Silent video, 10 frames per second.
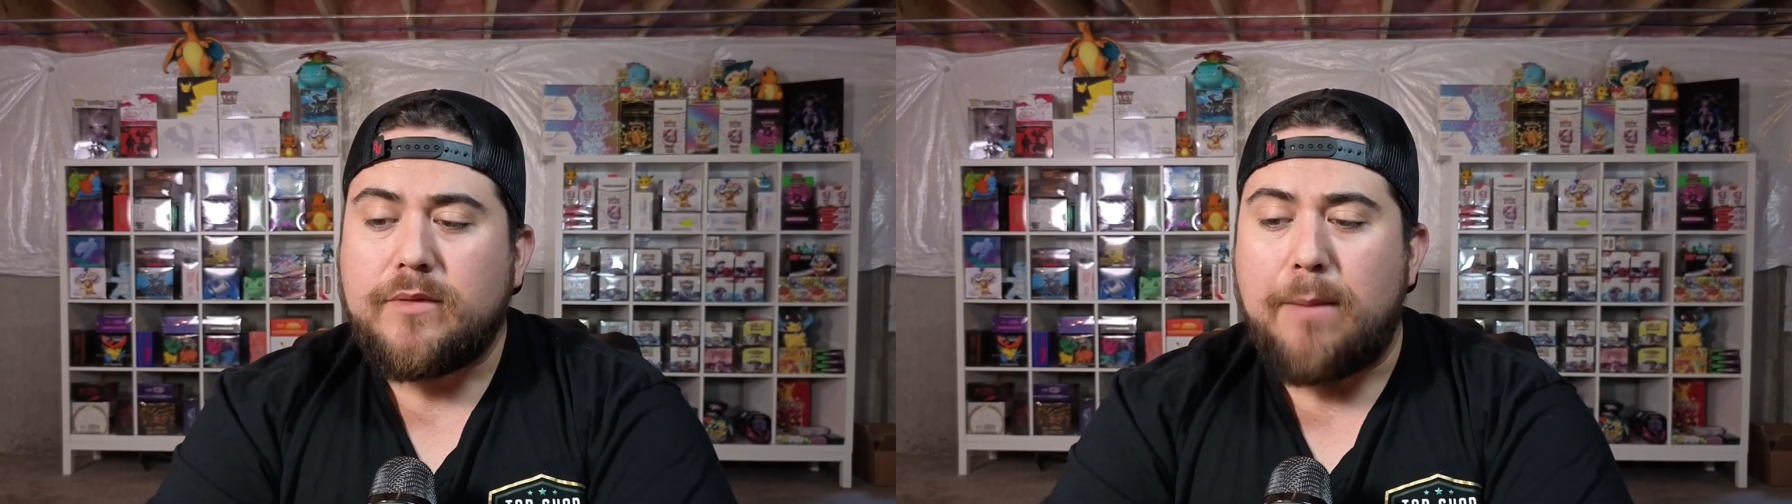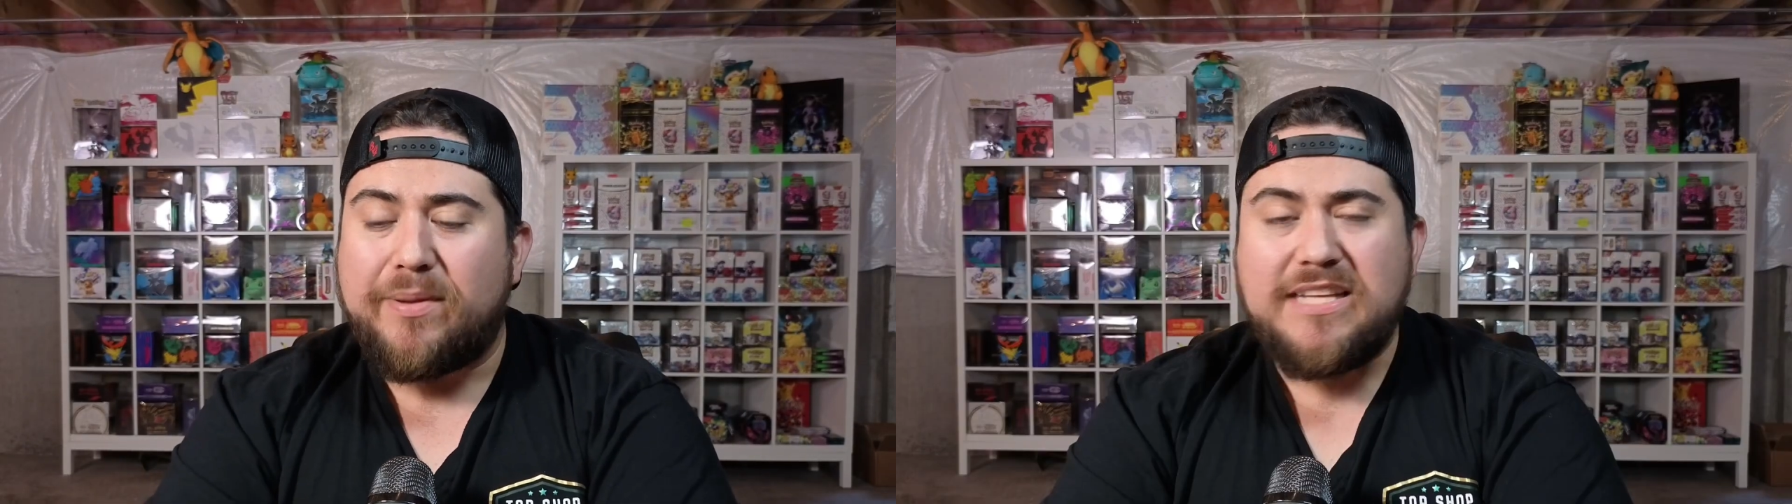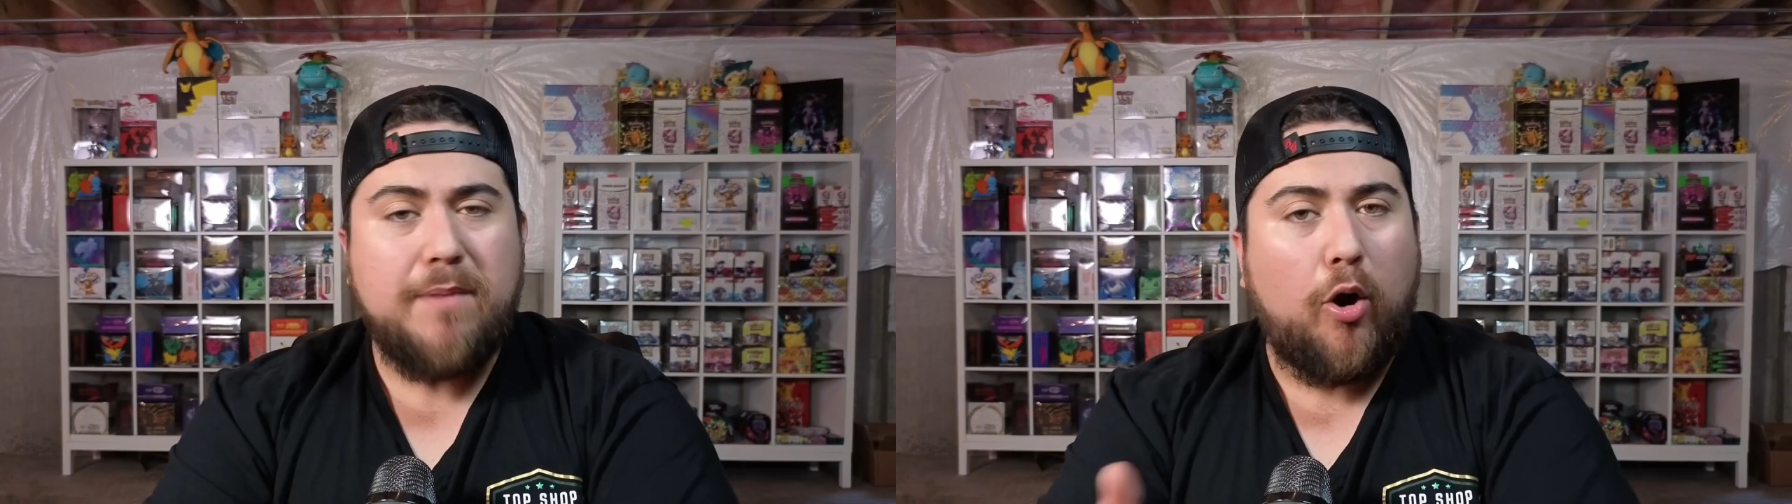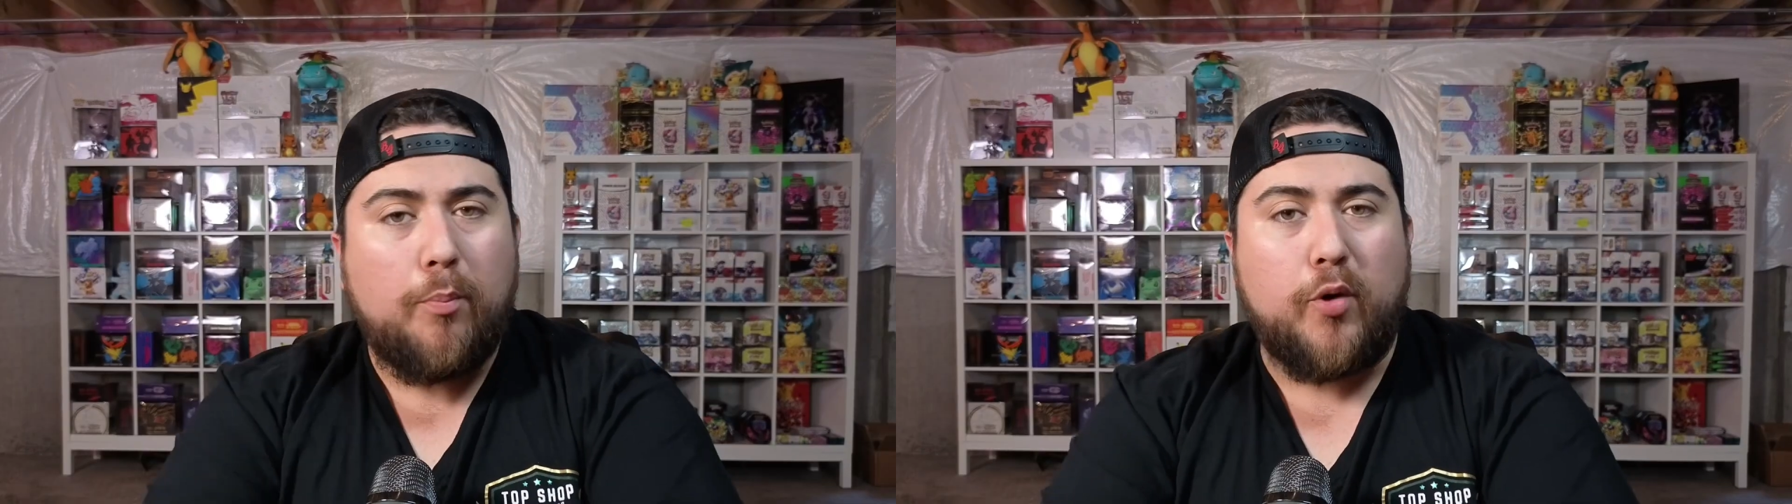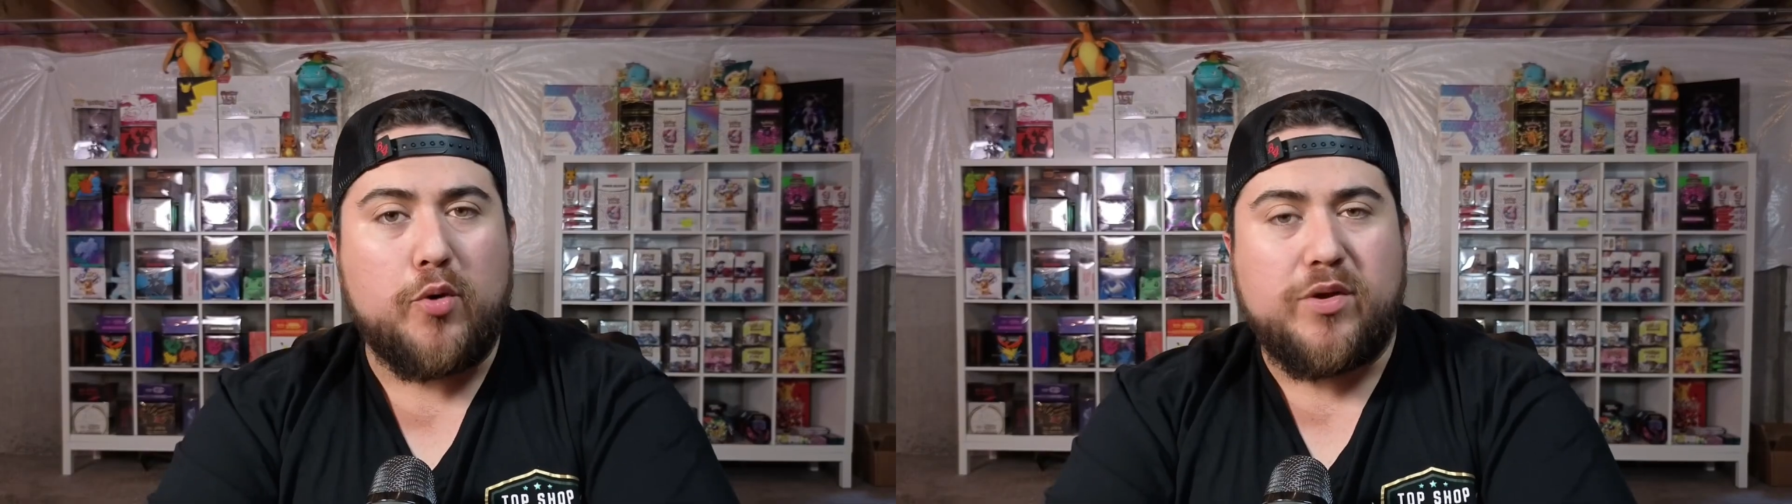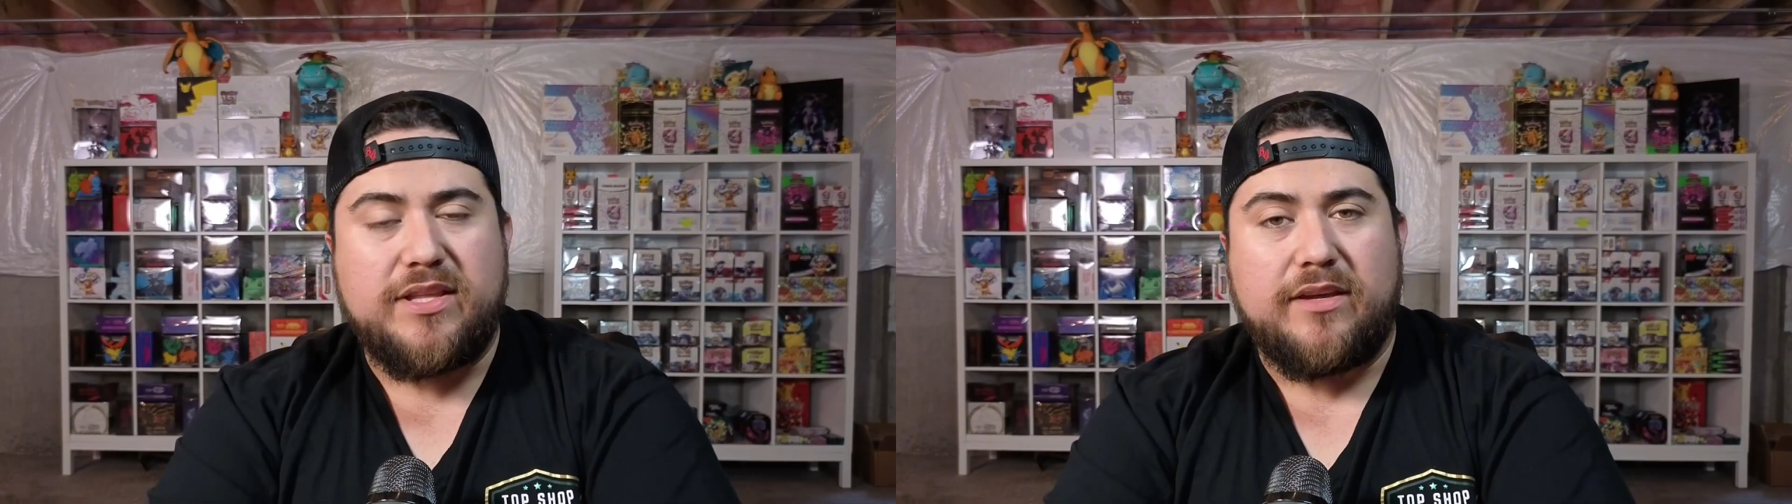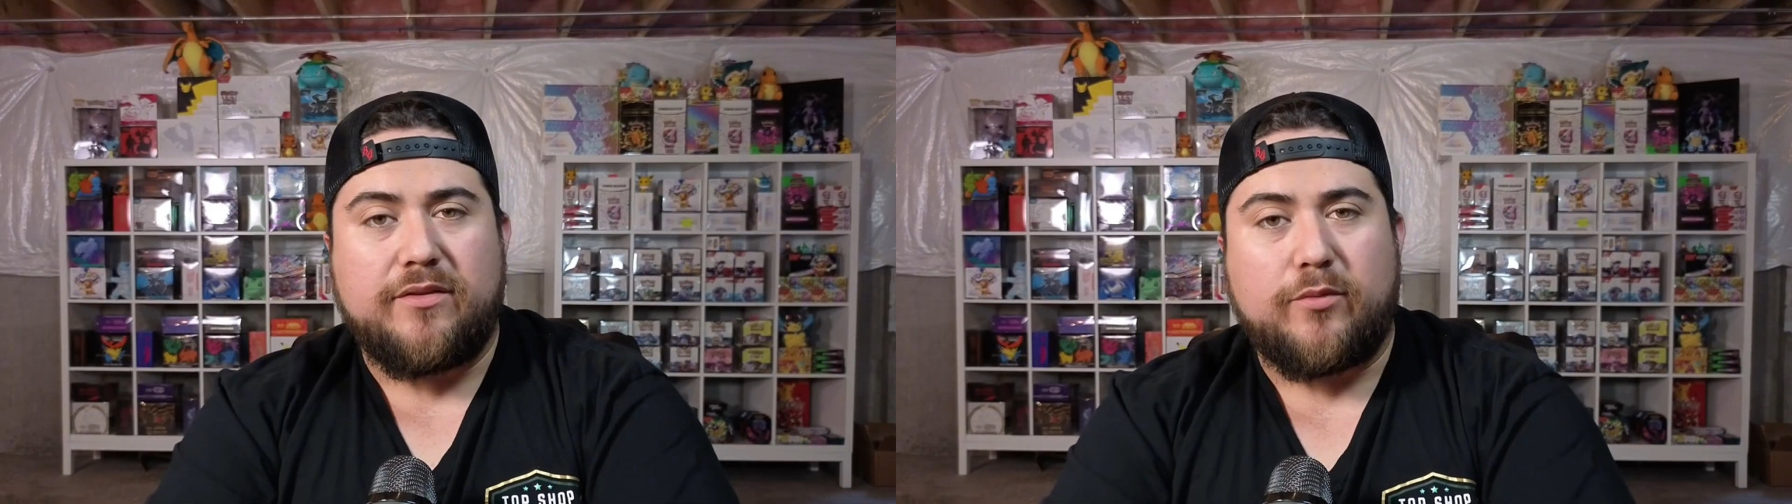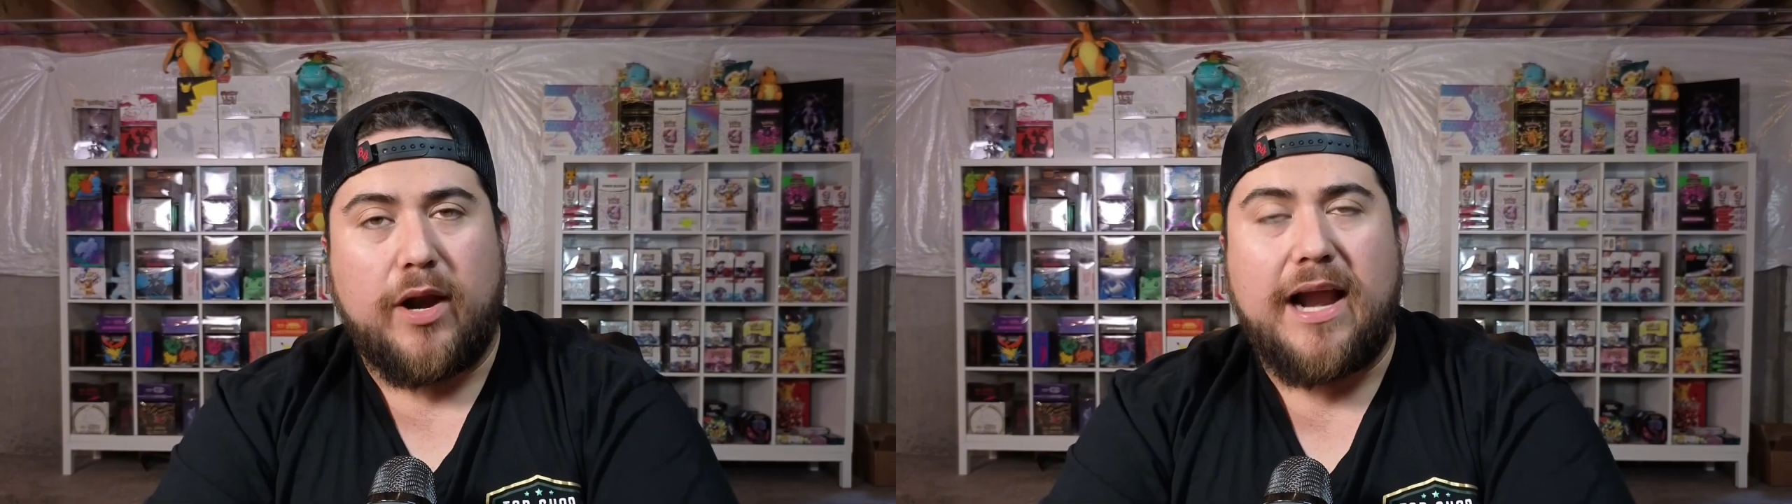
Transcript: But that's my whole point with these, right?